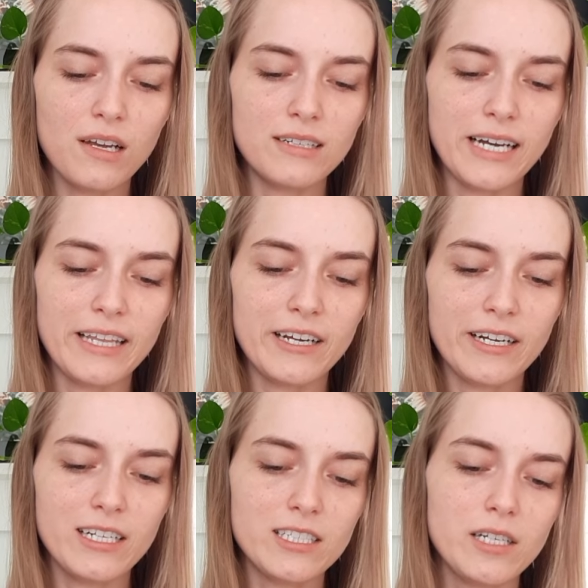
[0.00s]
Neither
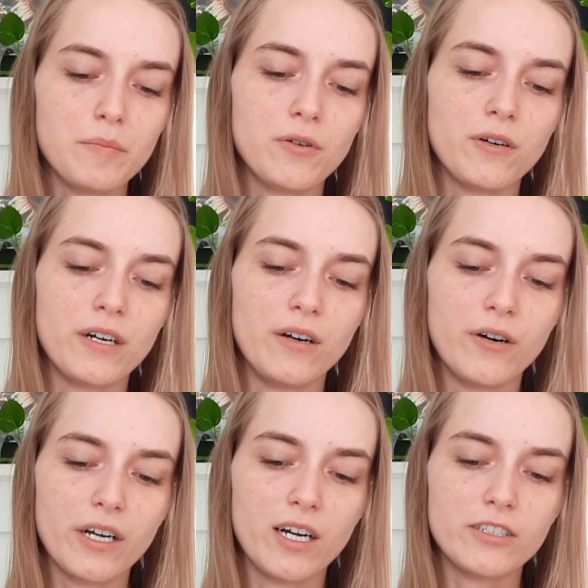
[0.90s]
can support
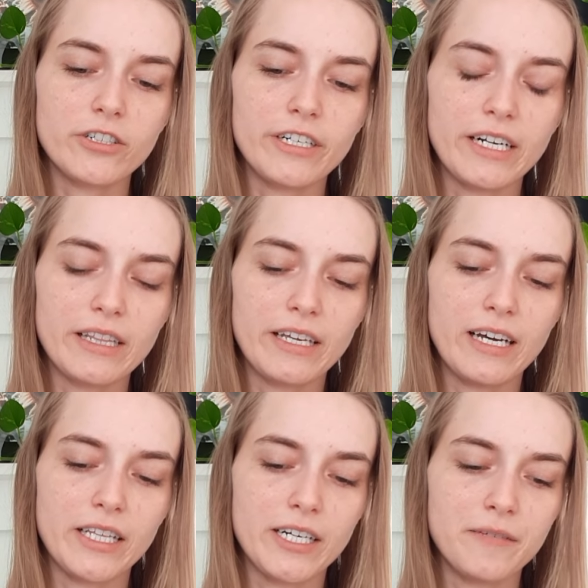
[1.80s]
or contradict the
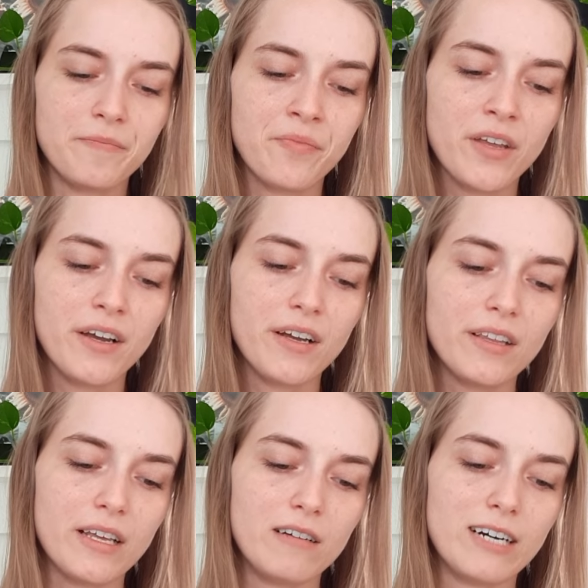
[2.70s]
other.
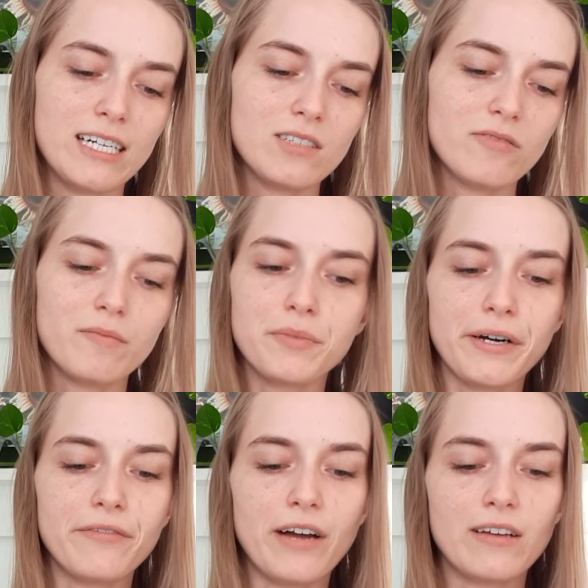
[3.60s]
They rise from
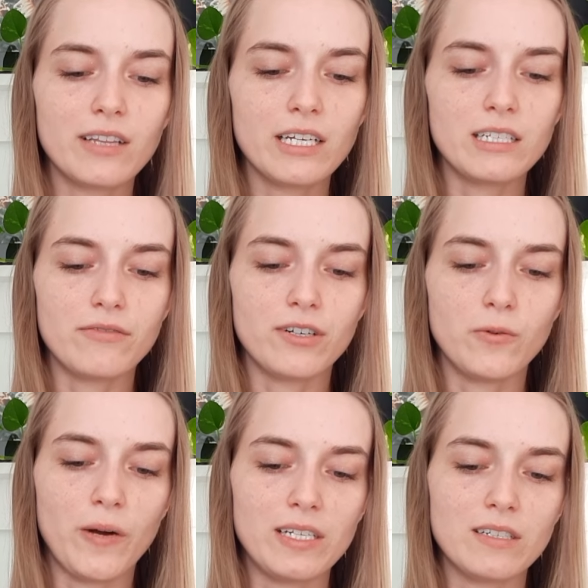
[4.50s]
profoundly different
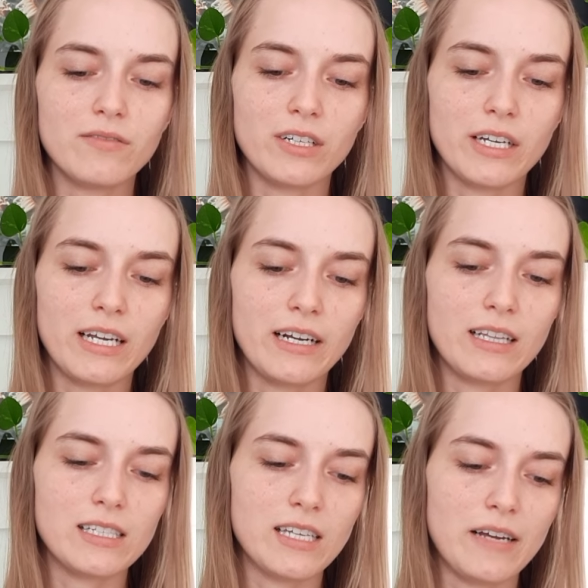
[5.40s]
ways of looking at
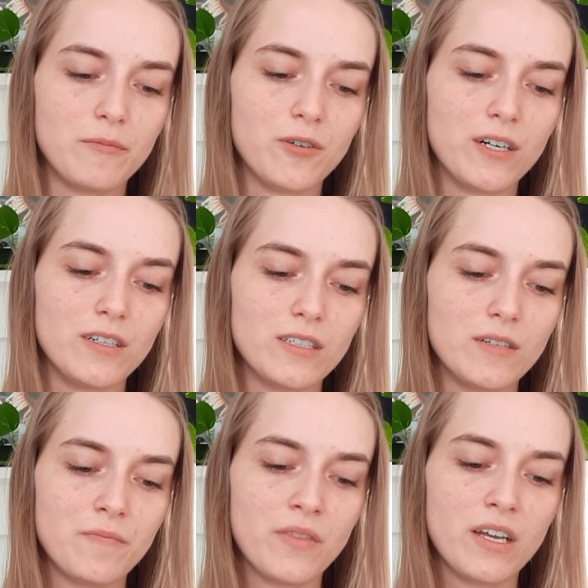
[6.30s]
the same world,
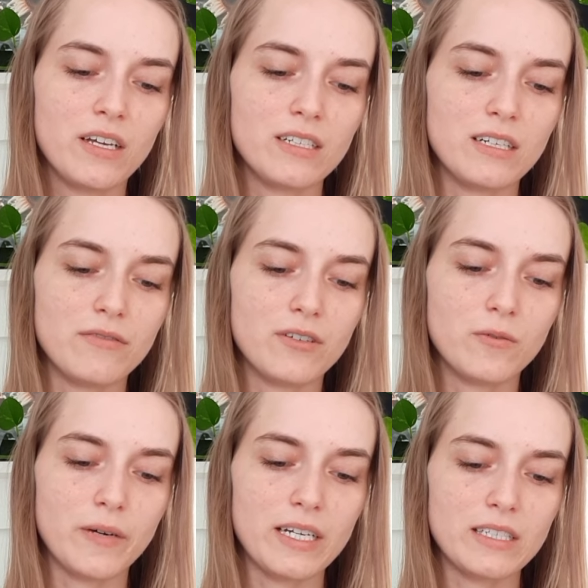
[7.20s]

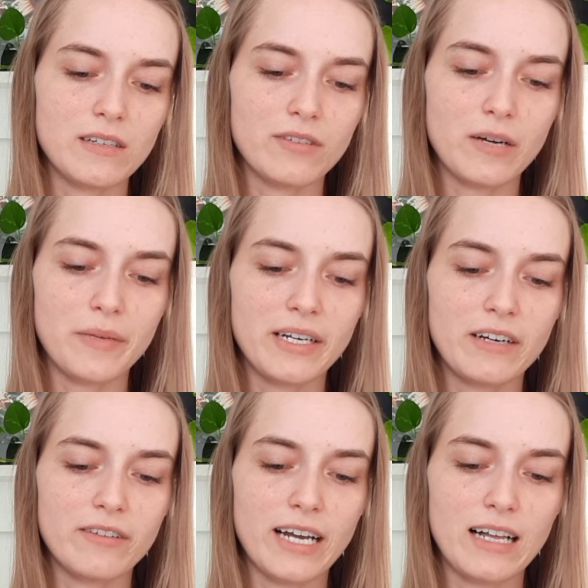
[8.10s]
different ways of coming
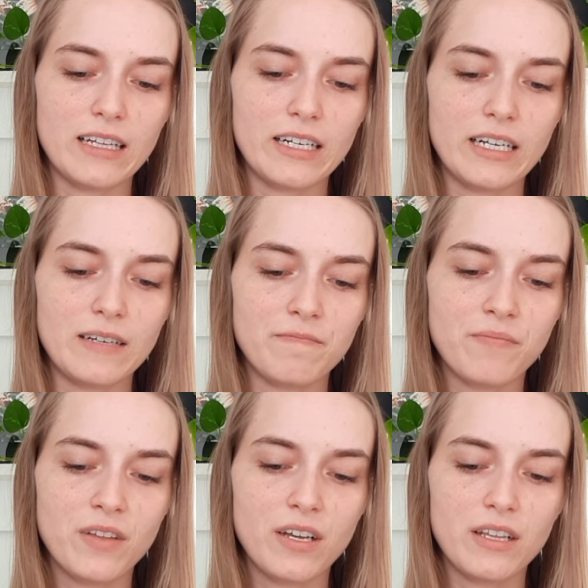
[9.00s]
at reality,
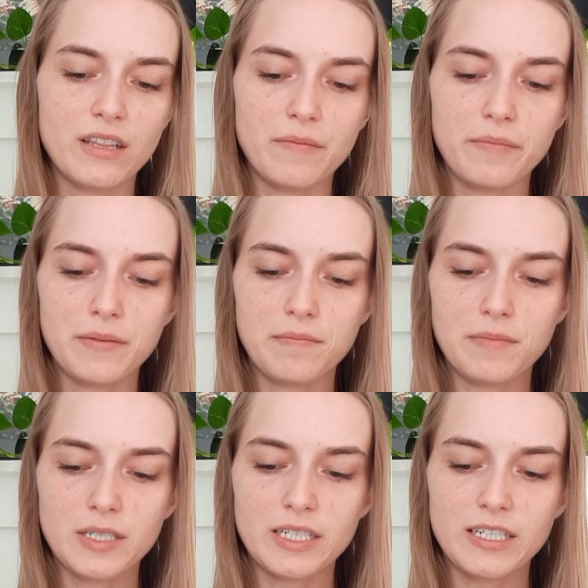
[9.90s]
the
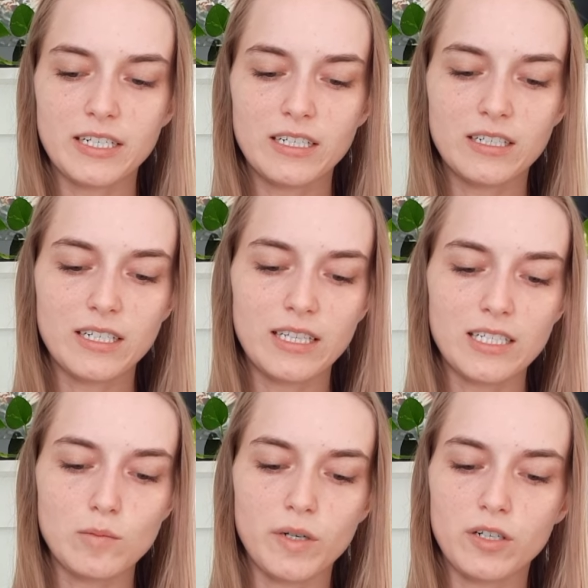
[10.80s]
material and the
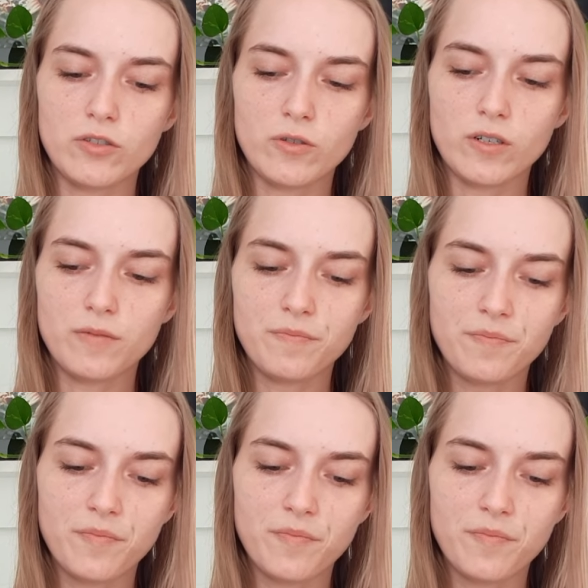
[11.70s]
spiritual.